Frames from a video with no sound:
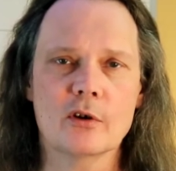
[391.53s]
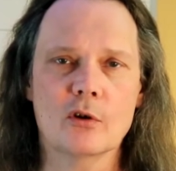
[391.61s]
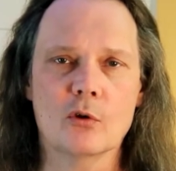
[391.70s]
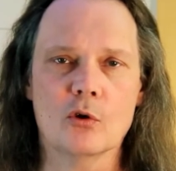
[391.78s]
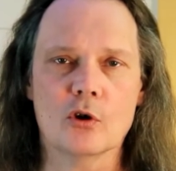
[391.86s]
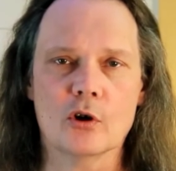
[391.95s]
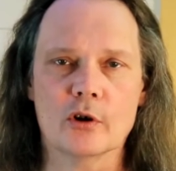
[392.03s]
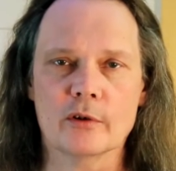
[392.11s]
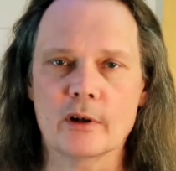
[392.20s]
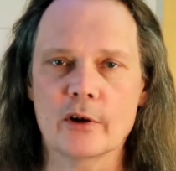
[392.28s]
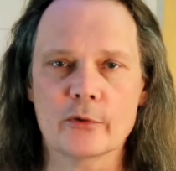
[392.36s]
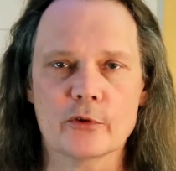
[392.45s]

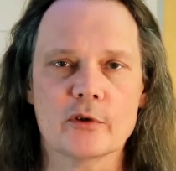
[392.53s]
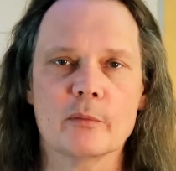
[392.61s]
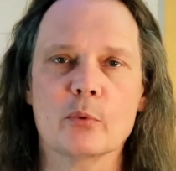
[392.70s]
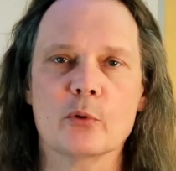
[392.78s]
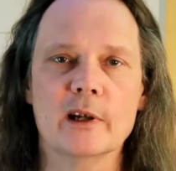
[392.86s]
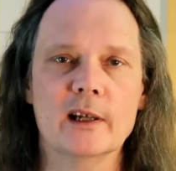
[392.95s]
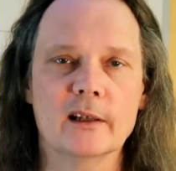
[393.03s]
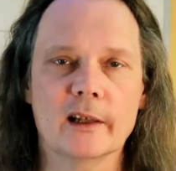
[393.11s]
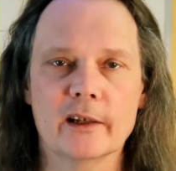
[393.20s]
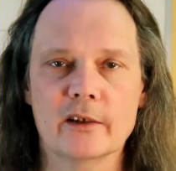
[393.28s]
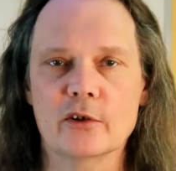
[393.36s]
or other debris like